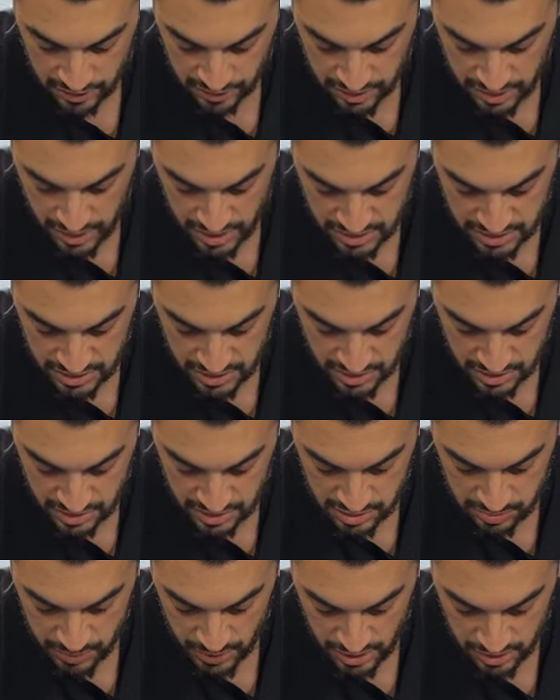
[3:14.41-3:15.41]
The cuts in the
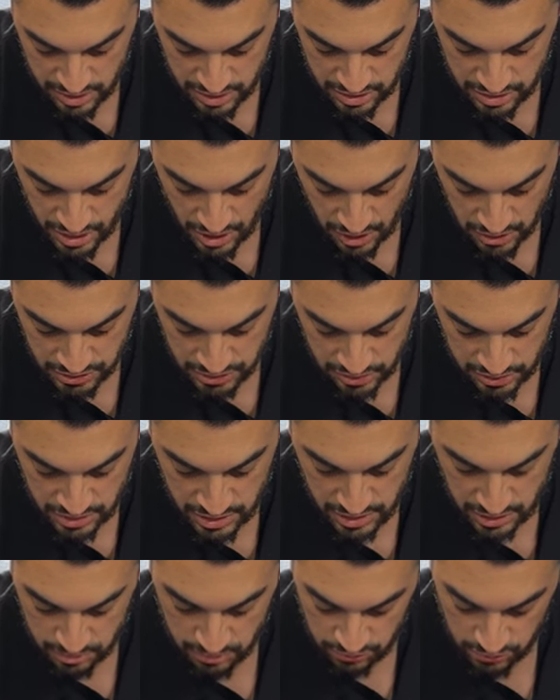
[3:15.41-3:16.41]
sponge also
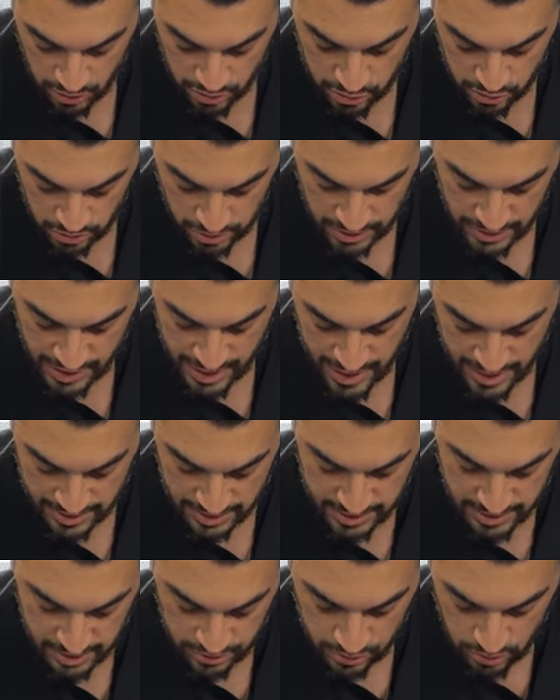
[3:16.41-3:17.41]
seem virtually
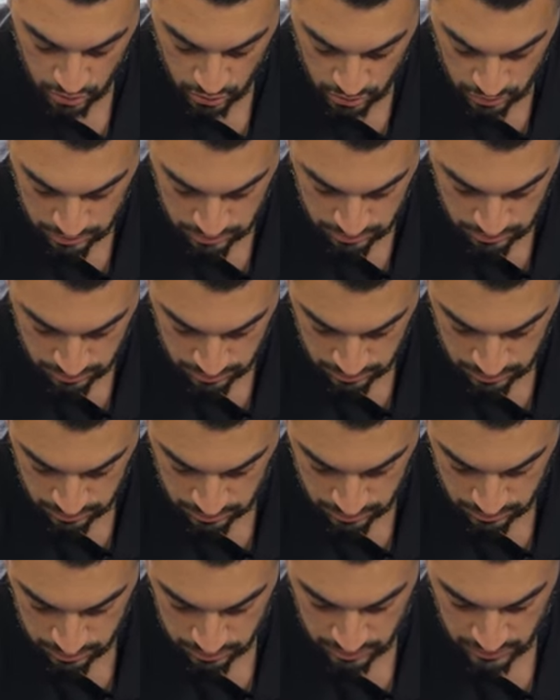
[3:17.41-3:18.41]
identical
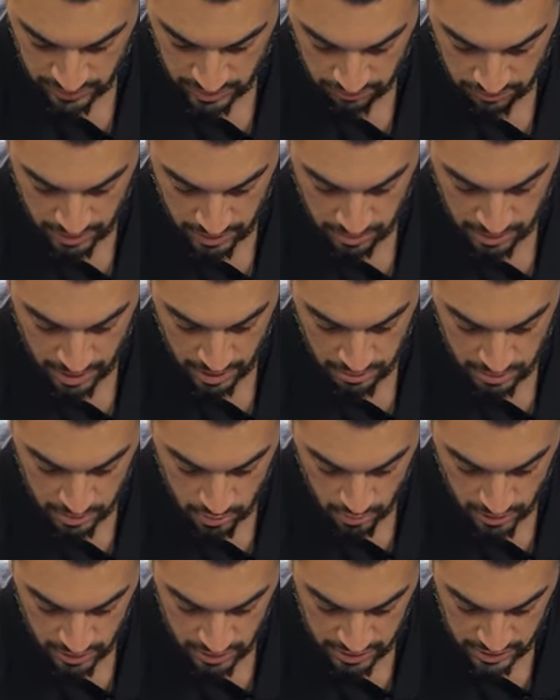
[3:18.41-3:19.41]
if anybody was
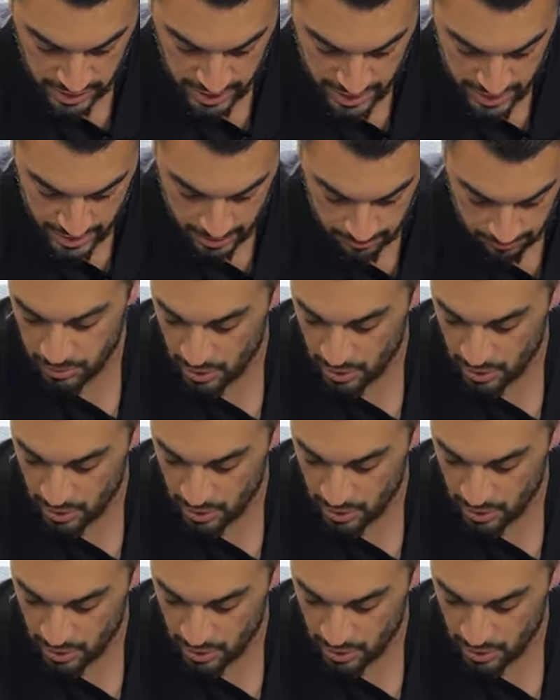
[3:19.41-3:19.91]
wondering that.